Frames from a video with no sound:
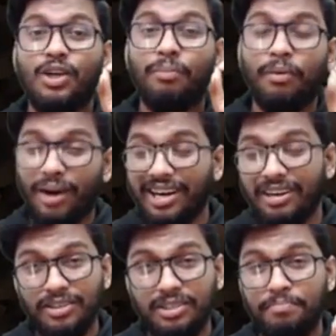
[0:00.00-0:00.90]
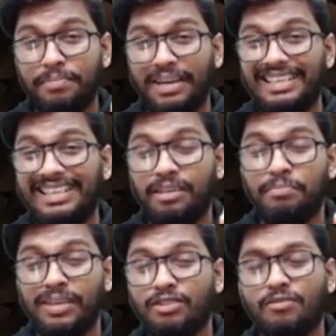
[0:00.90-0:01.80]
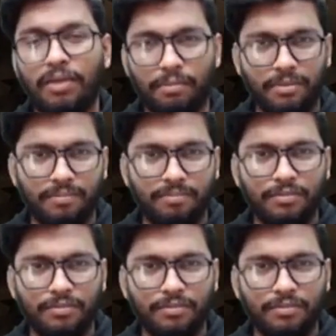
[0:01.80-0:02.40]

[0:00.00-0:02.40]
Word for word: you're provided with a printed piece of paper.